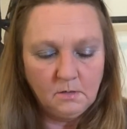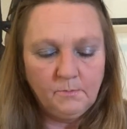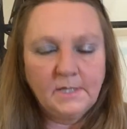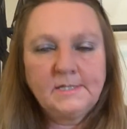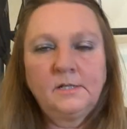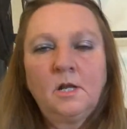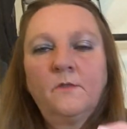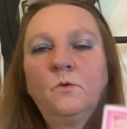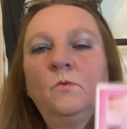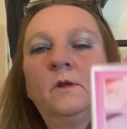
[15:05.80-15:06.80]
That's
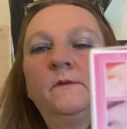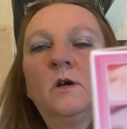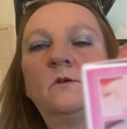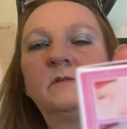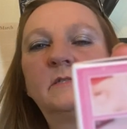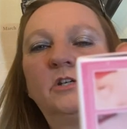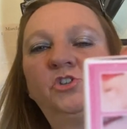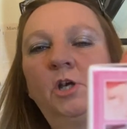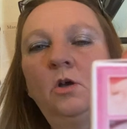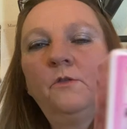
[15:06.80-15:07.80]
another one of those
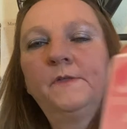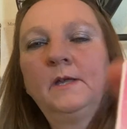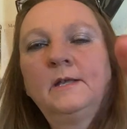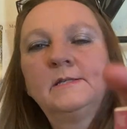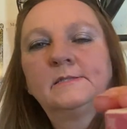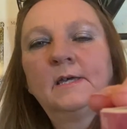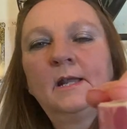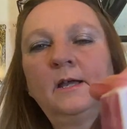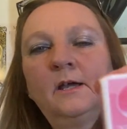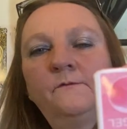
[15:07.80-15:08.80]
gel things that
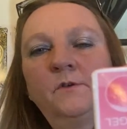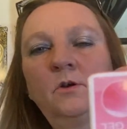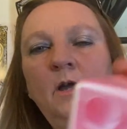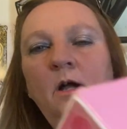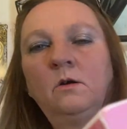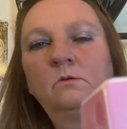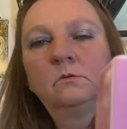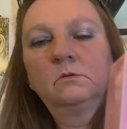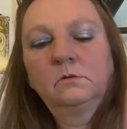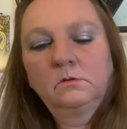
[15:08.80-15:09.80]
I got to figure out
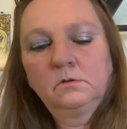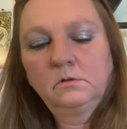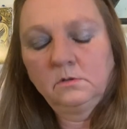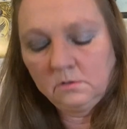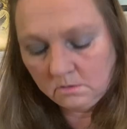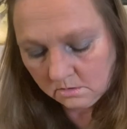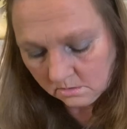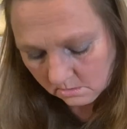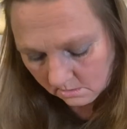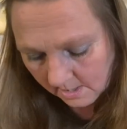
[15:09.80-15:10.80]

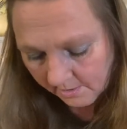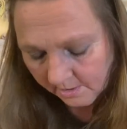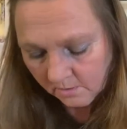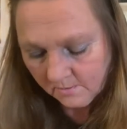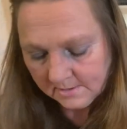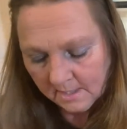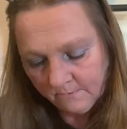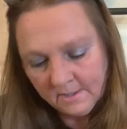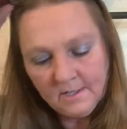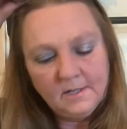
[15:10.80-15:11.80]
how to use.
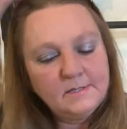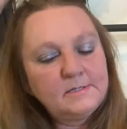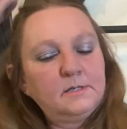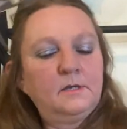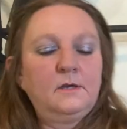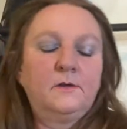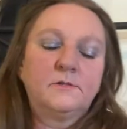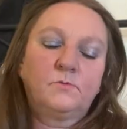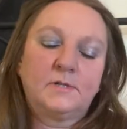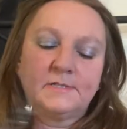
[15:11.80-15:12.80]
And this
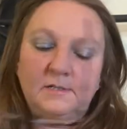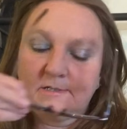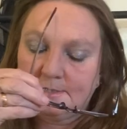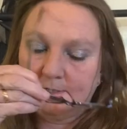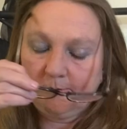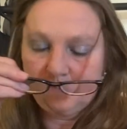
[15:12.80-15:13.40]
is, what is this?